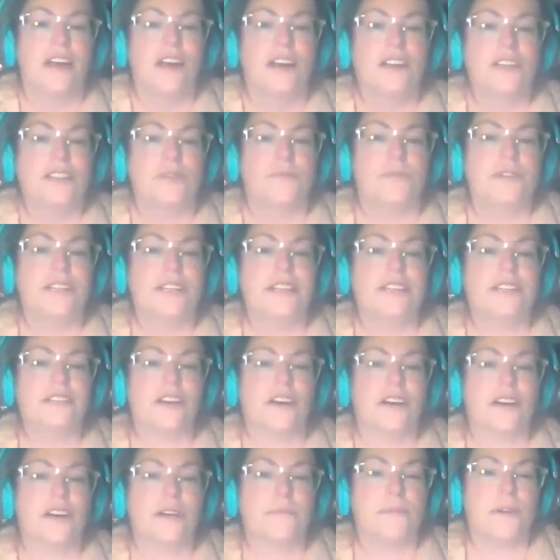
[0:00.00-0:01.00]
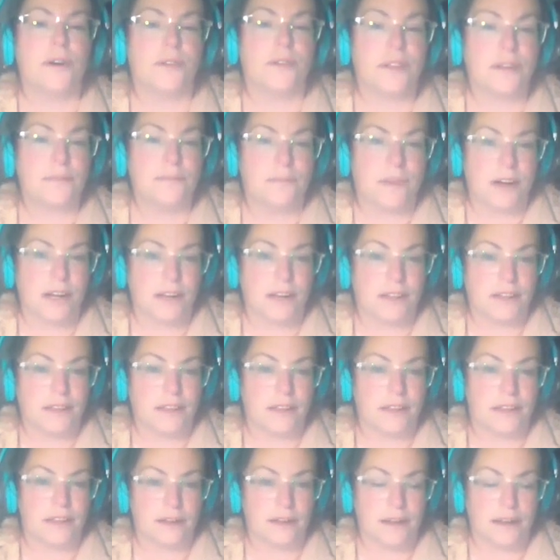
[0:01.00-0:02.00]
So we did talk about the month,
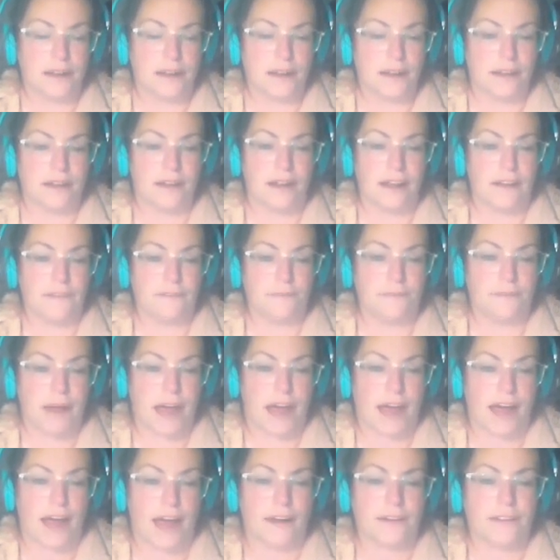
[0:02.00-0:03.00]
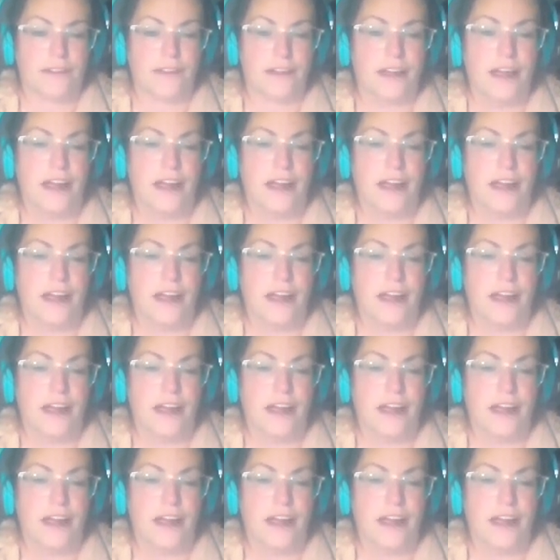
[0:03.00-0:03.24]
the life path.